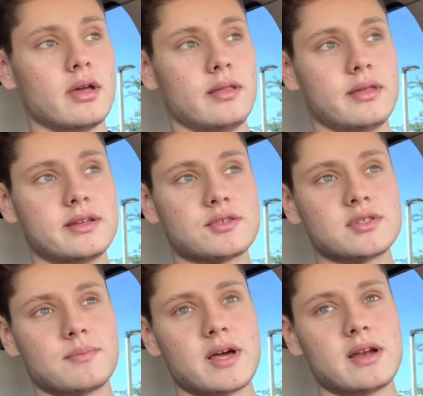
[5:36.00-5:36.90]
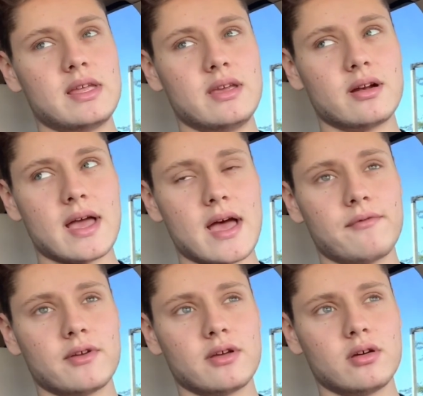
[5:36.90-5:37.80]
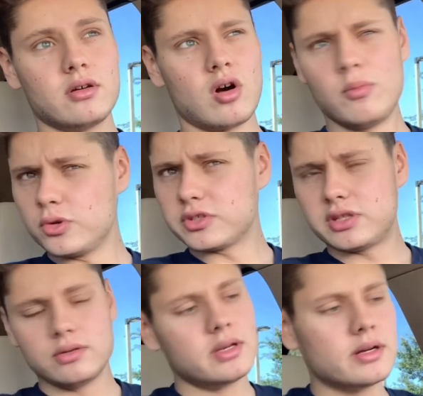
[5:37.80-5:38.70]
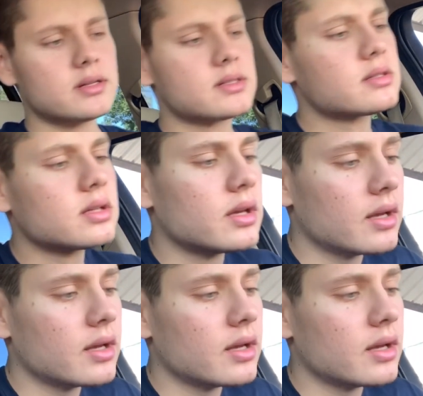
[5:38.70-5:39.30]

and this was about a year and a half ago, almost 2 years,